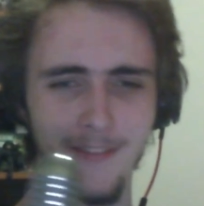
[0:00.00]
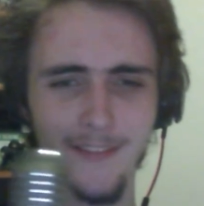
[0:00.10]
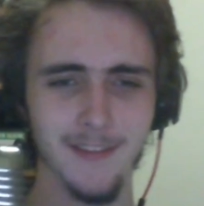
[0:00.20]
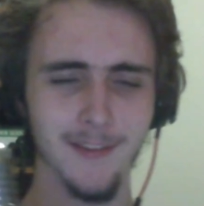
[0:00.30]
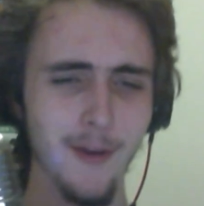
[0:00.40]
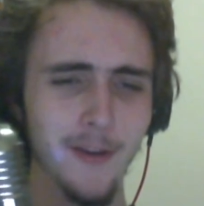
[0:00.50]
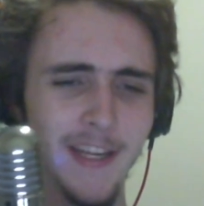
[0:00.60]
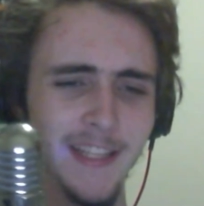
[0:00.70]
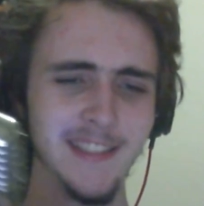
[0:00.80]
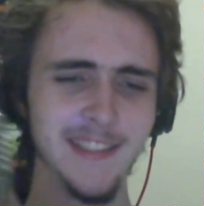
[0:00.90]

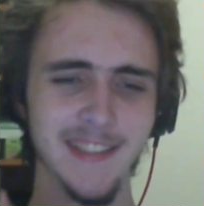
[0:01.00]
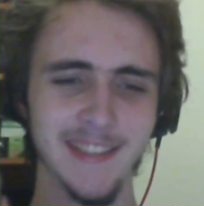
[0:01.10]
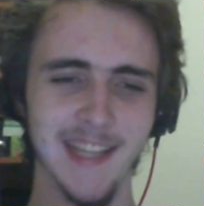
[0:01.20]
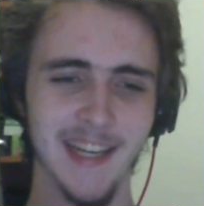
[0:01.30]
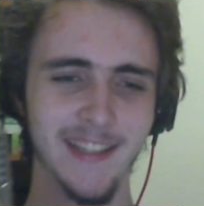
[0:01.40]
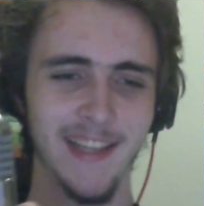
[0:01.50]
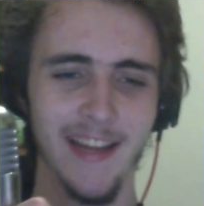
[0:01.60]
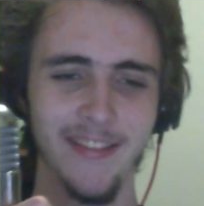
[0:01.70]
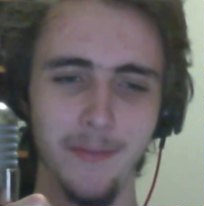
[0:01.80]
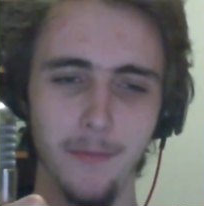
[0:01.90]
didn't exactly
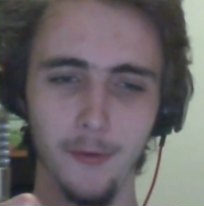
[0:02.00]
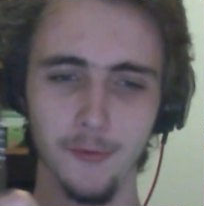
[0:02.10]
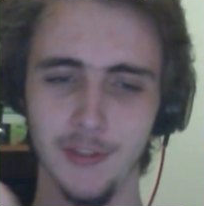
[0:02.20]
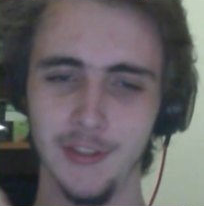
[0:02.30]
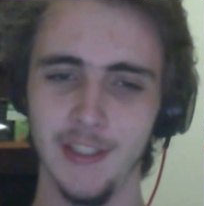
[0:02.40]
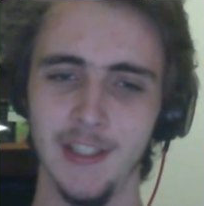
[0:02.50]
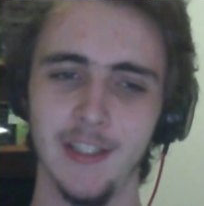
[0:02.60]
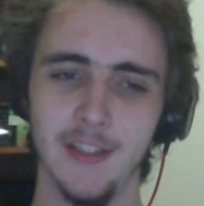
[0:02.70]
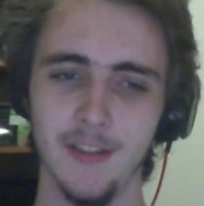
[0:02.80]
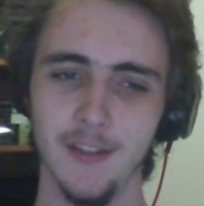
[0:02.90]
had the most
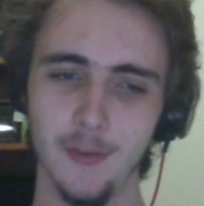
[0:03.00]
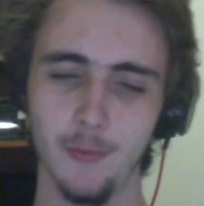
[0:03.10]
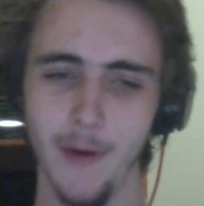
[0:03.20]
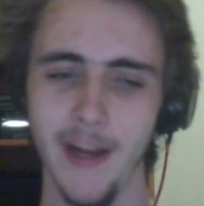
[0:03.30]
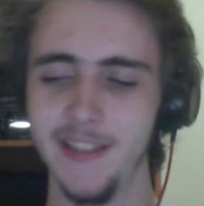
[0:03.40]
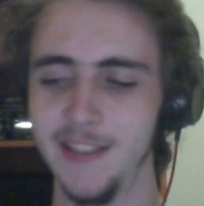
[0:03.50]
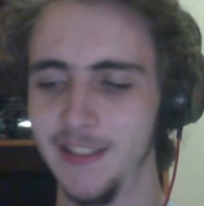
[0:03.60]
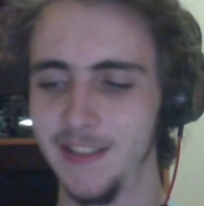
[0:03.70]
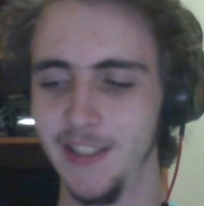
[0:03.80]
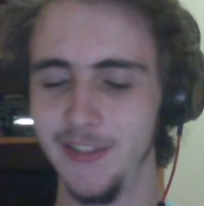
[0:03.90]

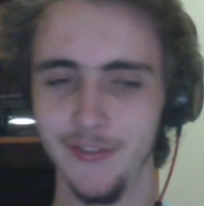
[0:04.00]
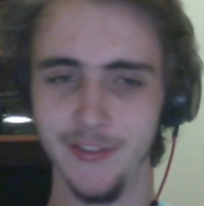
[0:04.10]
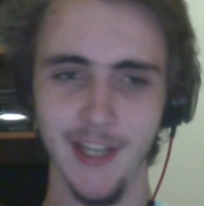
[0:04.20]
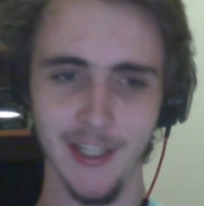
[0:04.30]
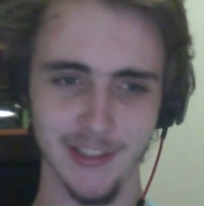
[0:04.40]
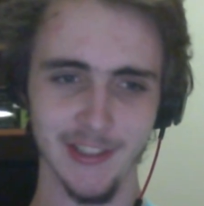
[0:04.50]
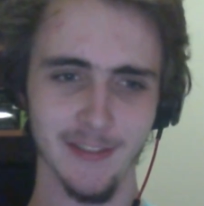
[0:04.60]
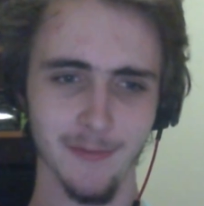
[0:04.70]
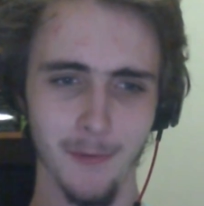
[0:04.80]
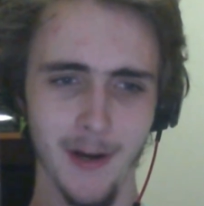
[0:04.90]
greatest introduction.
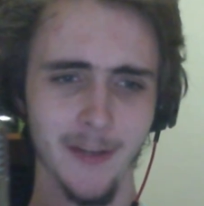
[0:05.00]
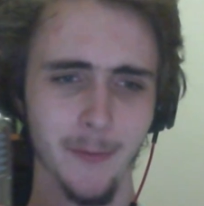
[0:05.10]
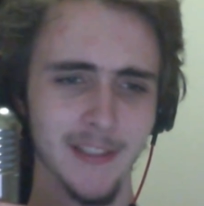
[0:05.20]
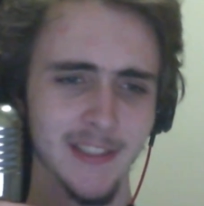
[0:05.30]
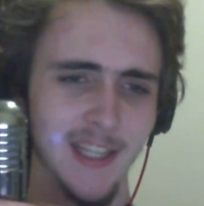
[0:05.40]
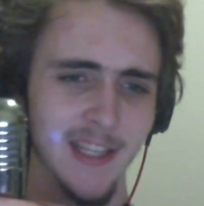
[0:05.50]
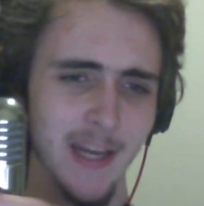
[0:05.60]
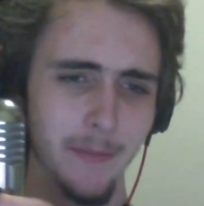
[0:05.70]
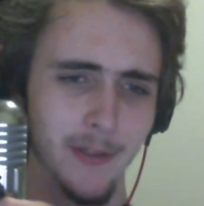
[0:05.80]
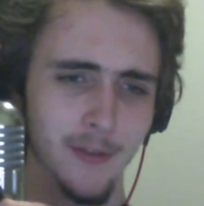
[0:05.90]
Why do I say that?
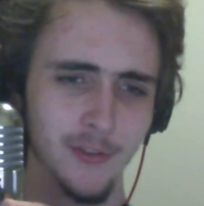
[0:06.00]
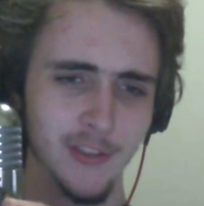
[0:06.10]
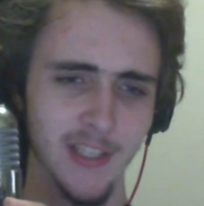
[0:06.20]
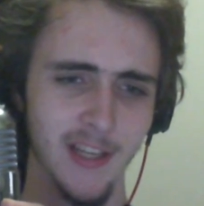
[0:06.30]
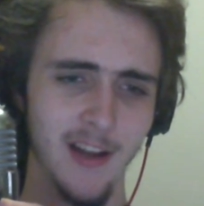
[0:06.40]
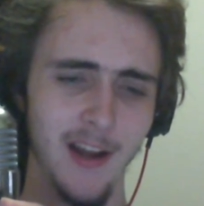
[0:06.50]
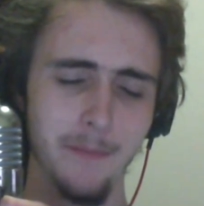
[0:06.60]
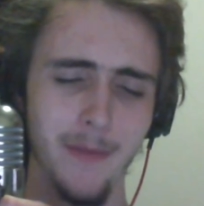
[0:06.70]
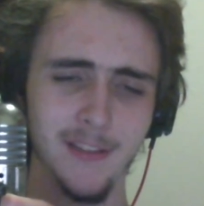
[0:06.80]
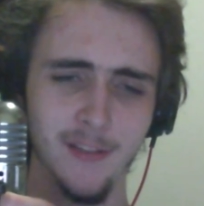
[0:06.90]
Because I
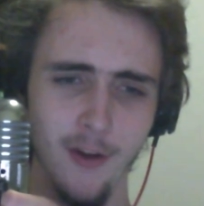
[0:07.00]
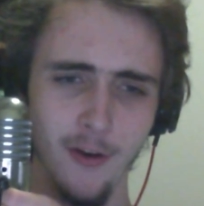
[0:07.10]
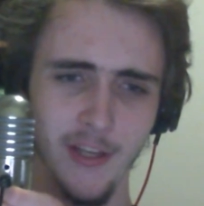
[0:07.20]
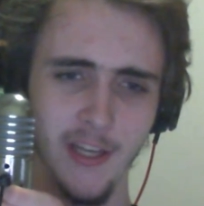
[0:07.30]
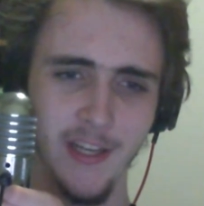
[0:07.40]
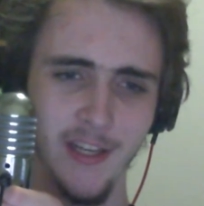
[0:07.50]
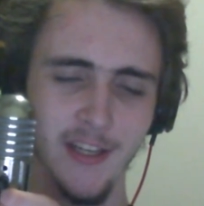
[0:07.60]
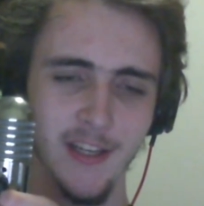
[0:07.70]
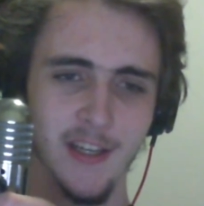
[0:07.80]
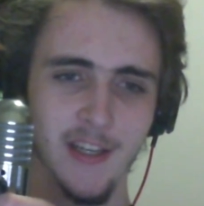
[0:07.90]
met Lockie
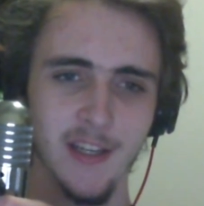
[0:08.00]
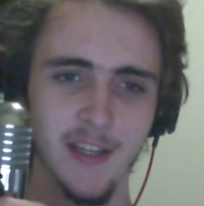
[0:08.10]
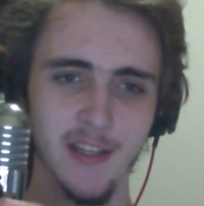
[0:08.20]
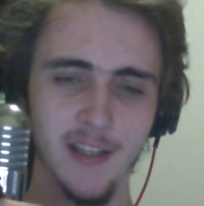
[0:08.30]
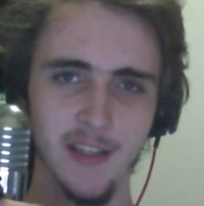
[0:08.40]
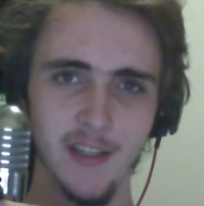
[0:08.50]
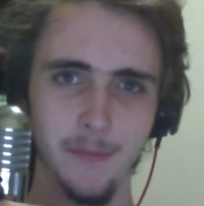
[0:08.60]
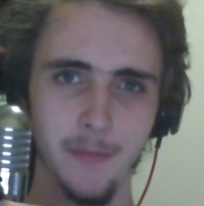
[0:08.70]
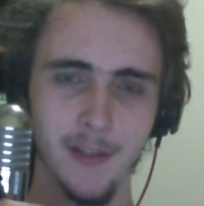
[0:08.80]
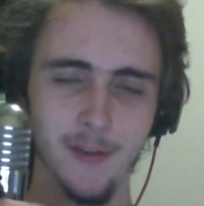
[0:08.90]

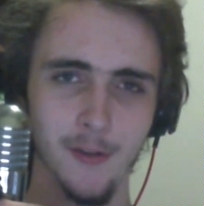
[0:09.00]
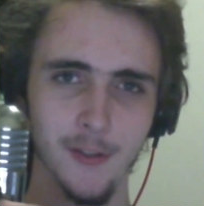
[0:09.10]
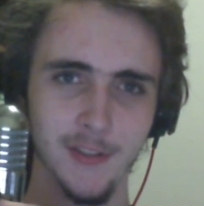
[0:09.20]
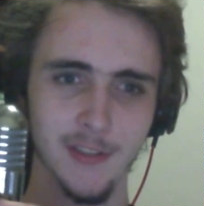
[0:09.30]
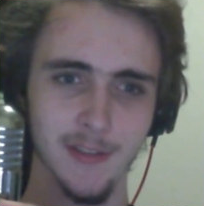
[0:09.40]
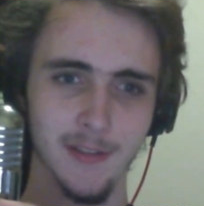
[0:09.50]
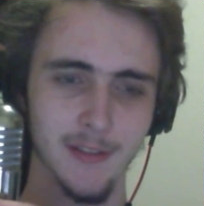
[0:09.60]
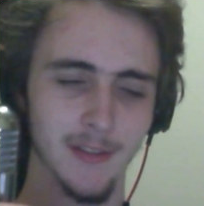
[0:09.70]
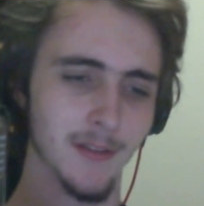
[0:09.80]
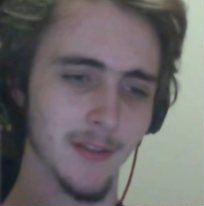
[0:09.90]
because
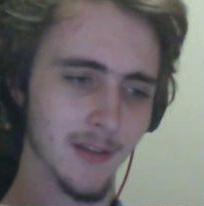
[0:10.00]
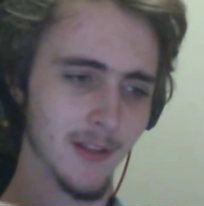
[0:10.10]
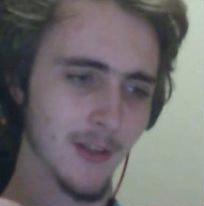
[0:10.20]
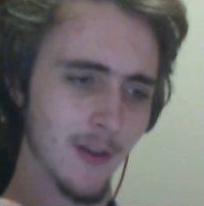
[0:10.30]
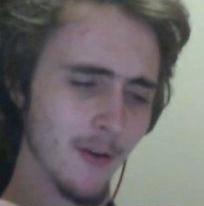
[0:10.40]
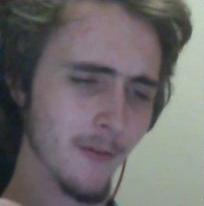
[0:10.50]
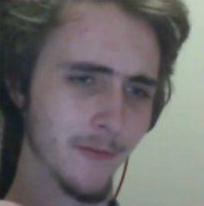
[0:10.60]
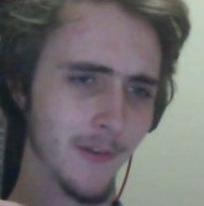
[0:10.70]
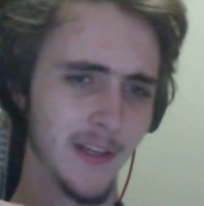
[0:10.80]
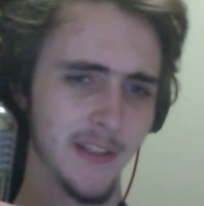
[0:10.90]
the
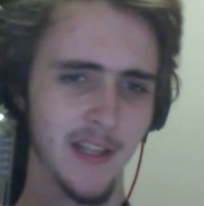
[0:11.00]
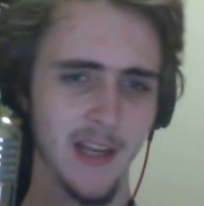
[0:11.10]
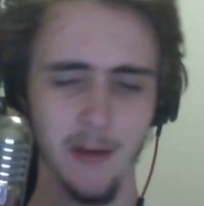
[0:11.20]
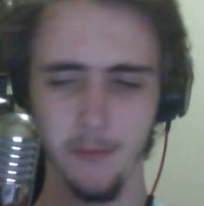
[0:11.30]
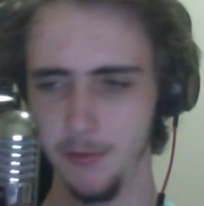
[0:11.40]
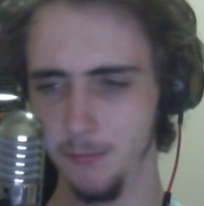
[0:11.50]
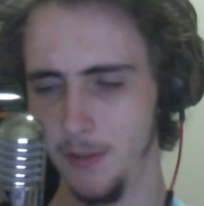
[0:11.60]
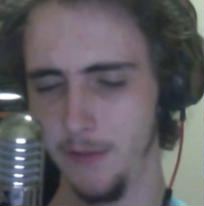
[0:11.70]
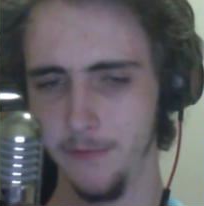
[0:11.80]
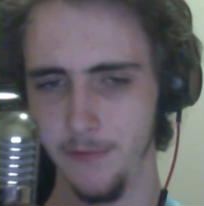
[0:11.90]
girlfriend that I was
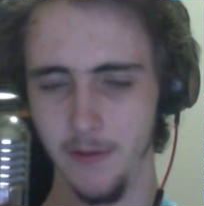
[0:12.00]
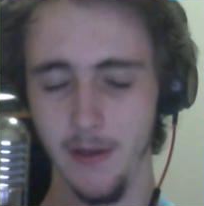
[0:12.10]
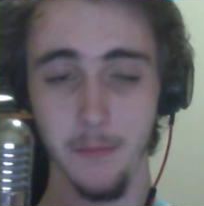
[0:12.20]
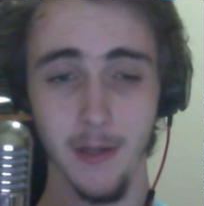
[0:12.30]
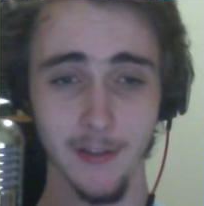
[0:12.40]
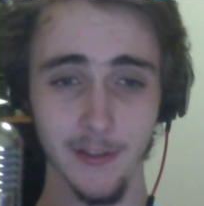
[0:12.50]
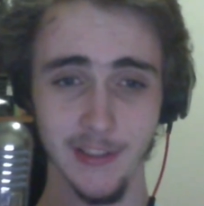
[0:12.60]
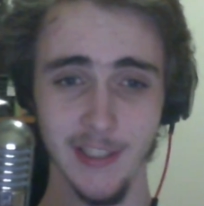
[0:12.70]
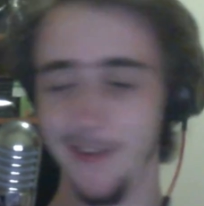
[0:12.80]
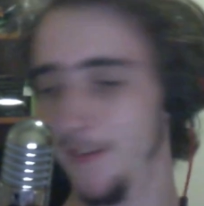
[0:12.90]
with, I'm not gonna
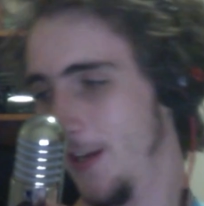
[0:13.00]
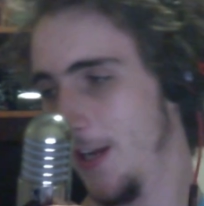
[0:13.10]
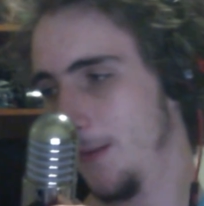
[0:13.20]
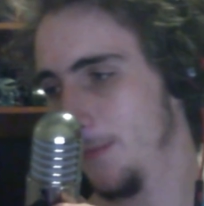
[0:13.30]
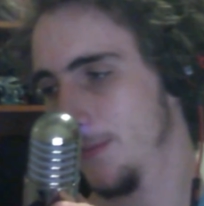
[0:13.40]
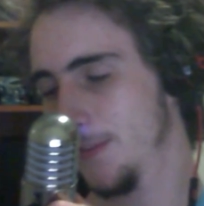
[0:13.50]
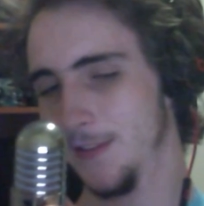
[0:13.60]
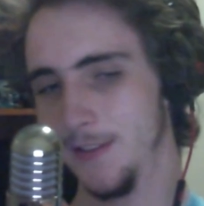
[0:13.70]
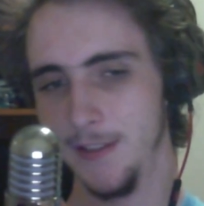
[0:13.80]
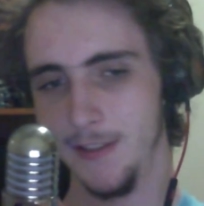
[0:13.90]
say her name,
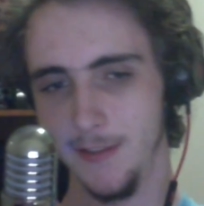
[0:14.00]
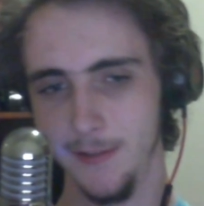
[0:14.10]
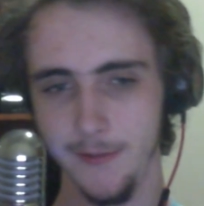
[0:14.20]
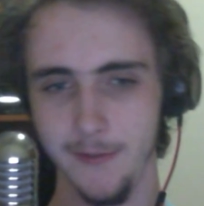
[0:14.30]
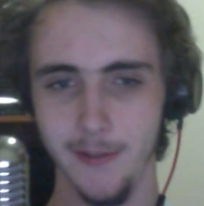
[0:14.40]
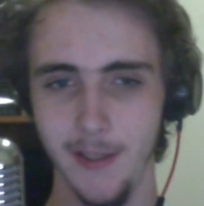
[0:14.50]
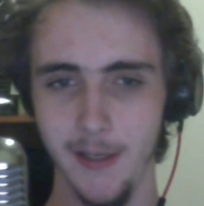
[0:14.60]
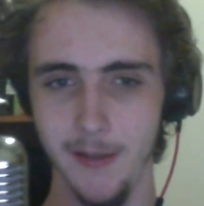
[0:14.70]
right?